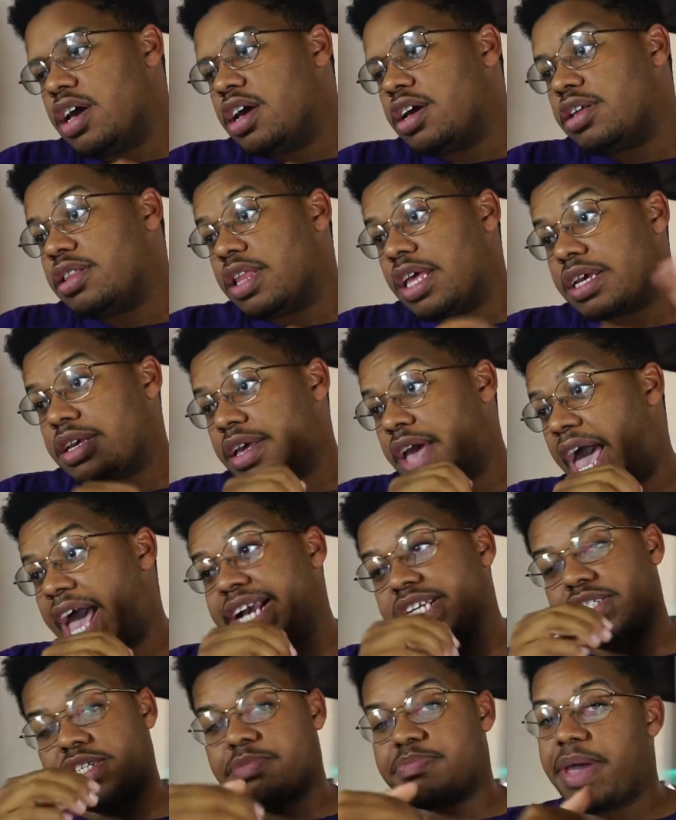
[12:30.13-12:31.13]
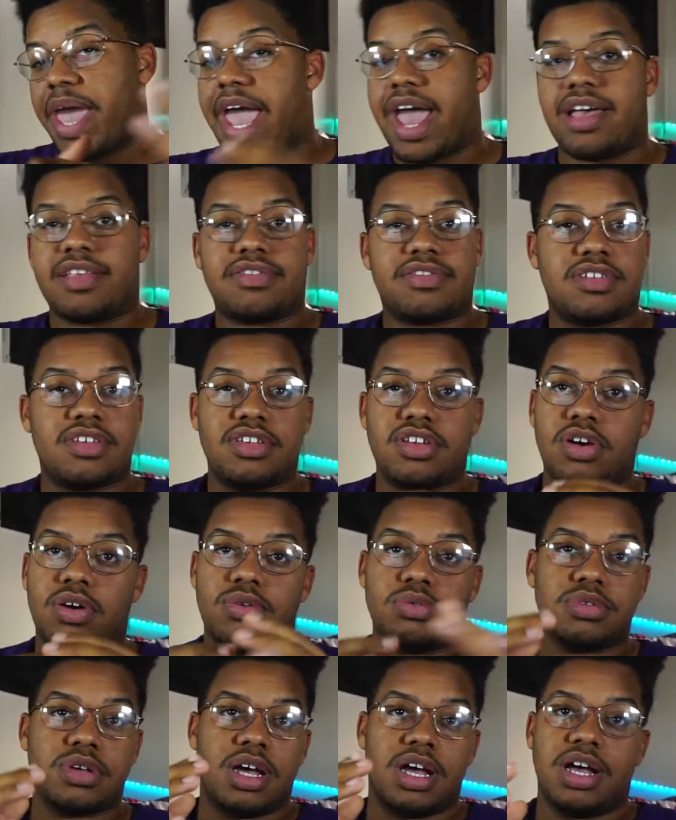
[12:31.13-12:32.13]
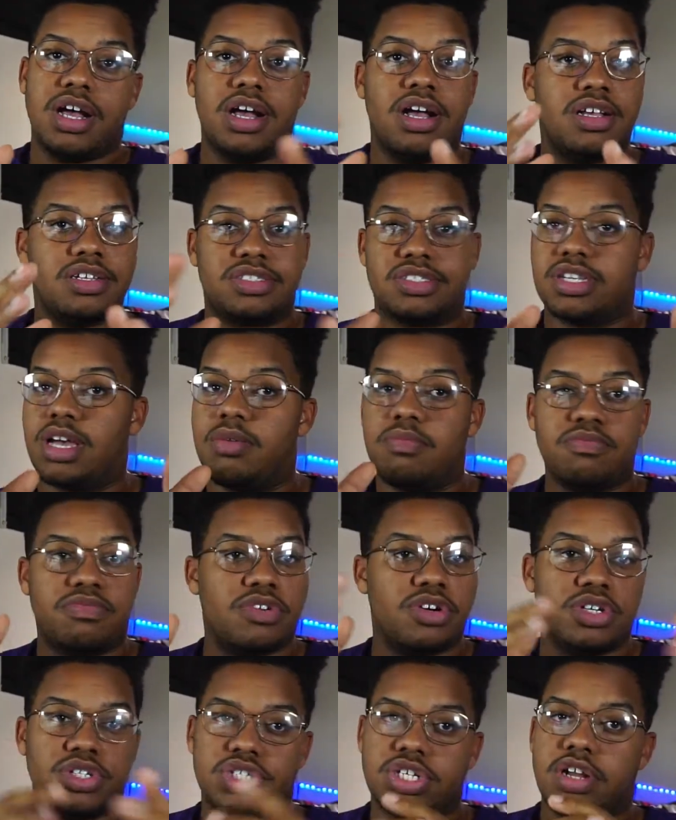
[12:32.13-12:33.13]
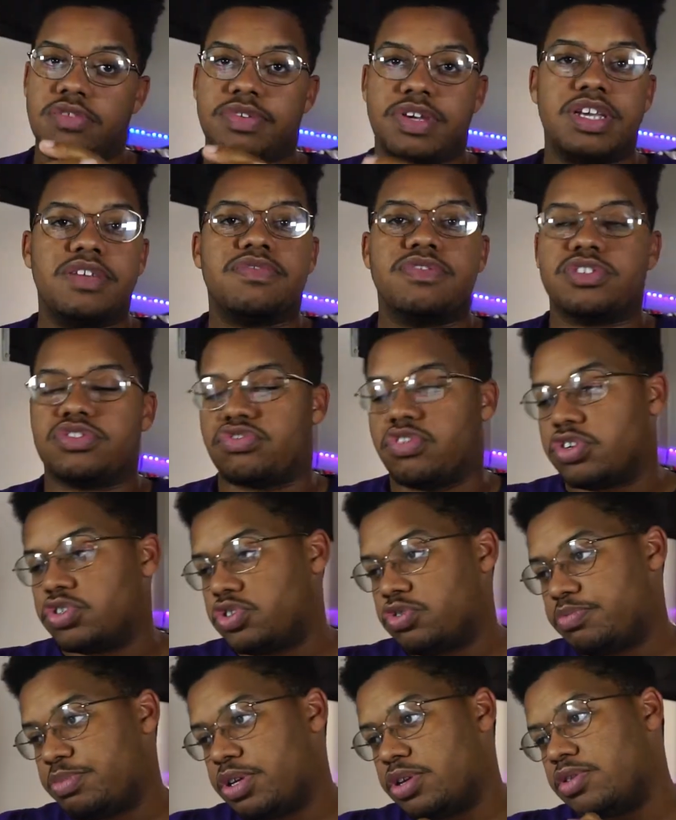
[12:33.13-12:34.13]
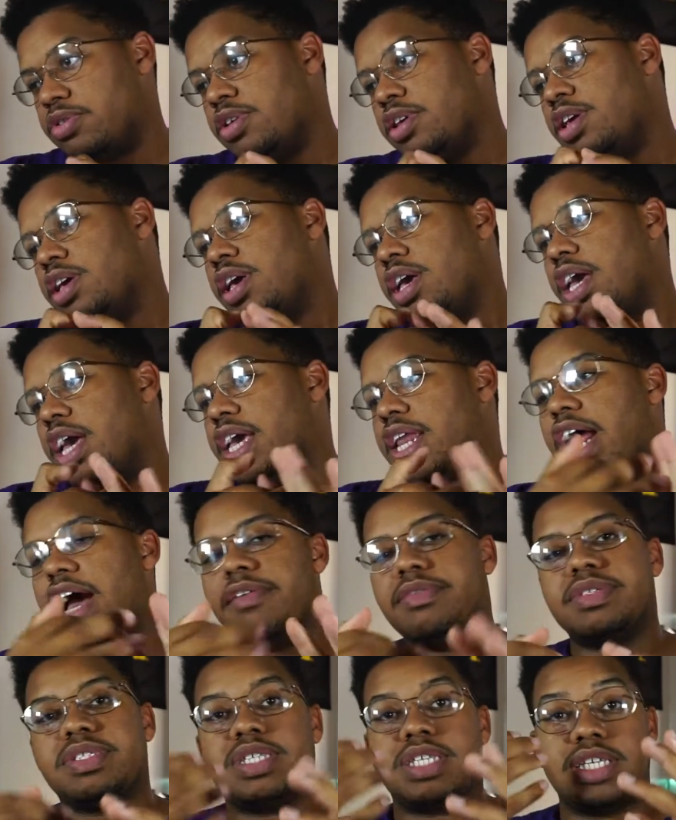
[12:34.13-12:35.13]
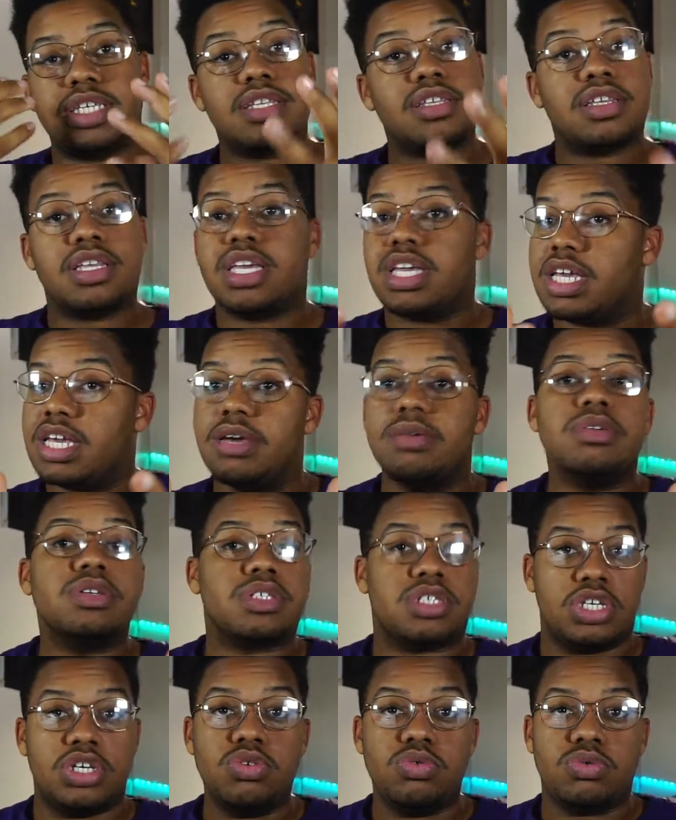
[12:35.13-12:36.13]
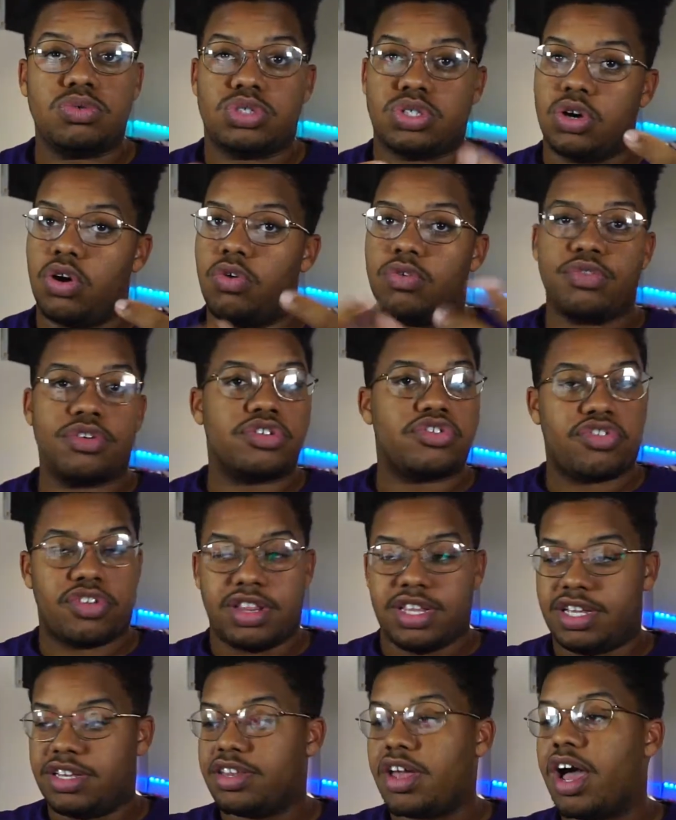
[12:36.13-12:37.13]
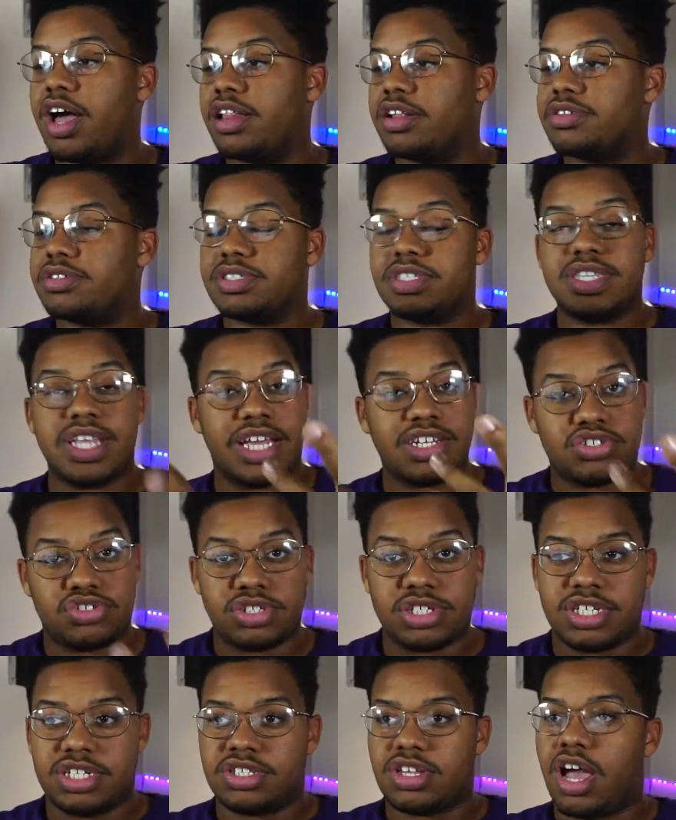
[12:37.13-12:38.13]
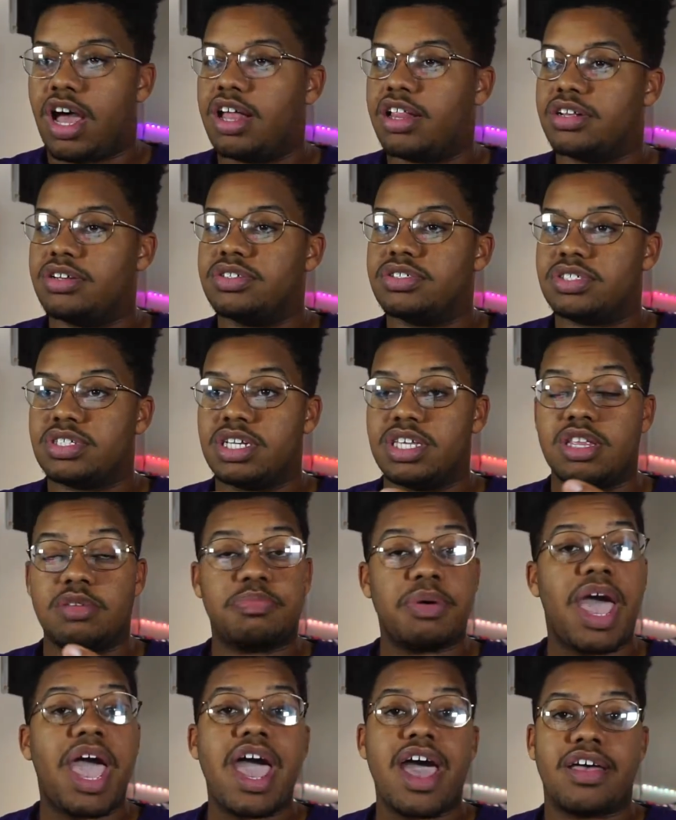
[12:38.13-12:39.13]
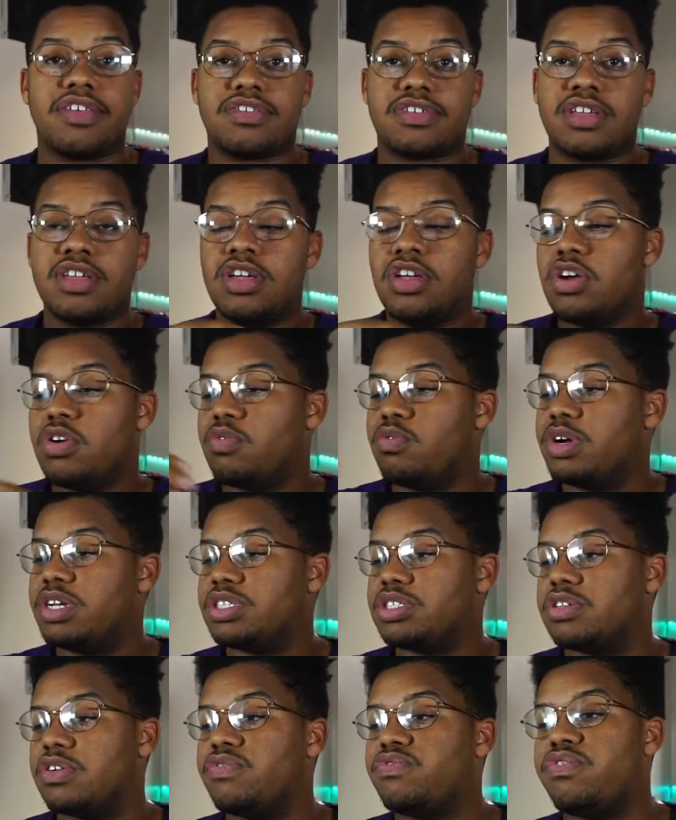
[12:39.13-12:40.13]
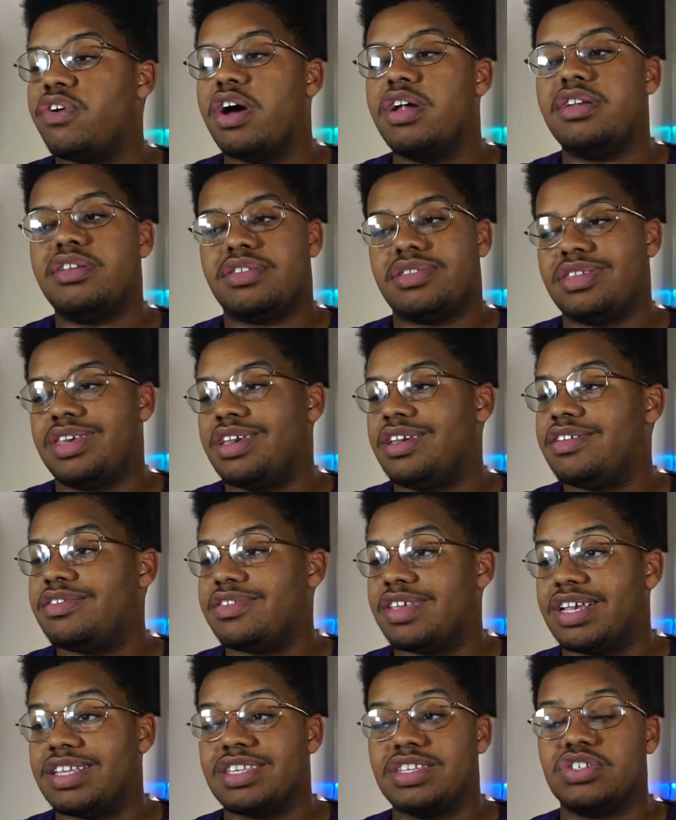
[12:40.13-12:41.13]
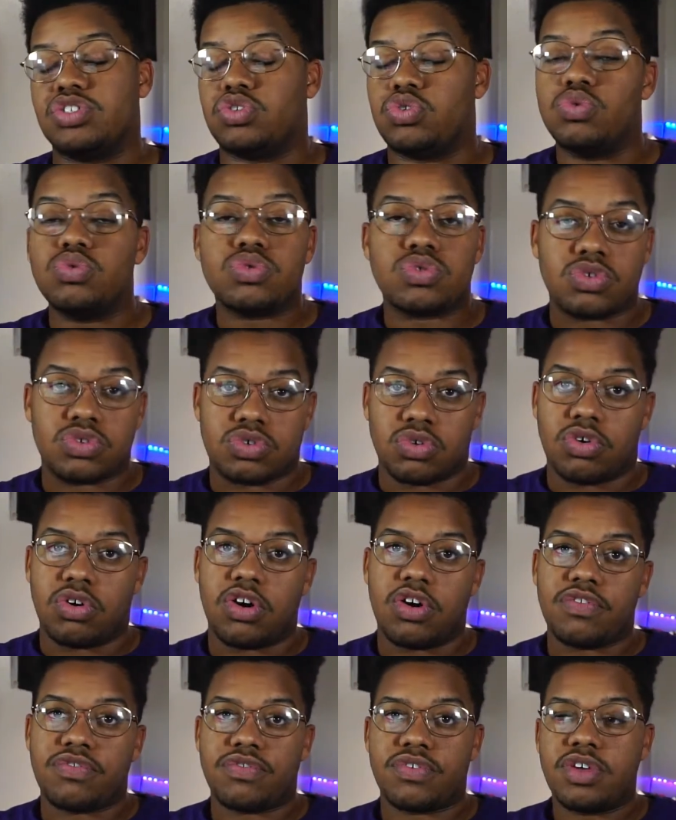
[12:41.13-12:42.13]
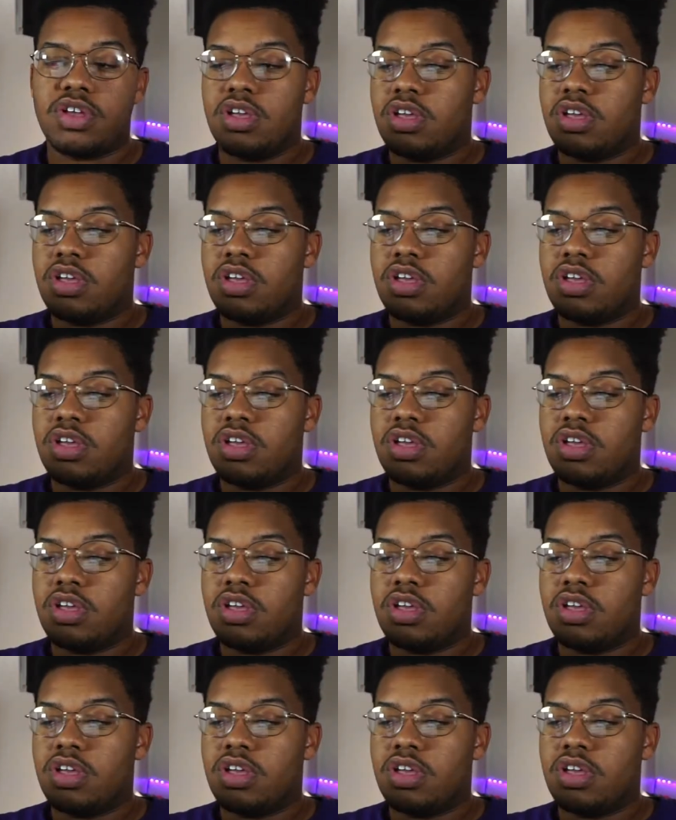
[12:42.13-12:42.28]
like actually passed, you know, some version of an infrastructure bill, and obviously it was huge, over $1 trillion, and that $1 trillion in the past went to fund things like this Dusseldorf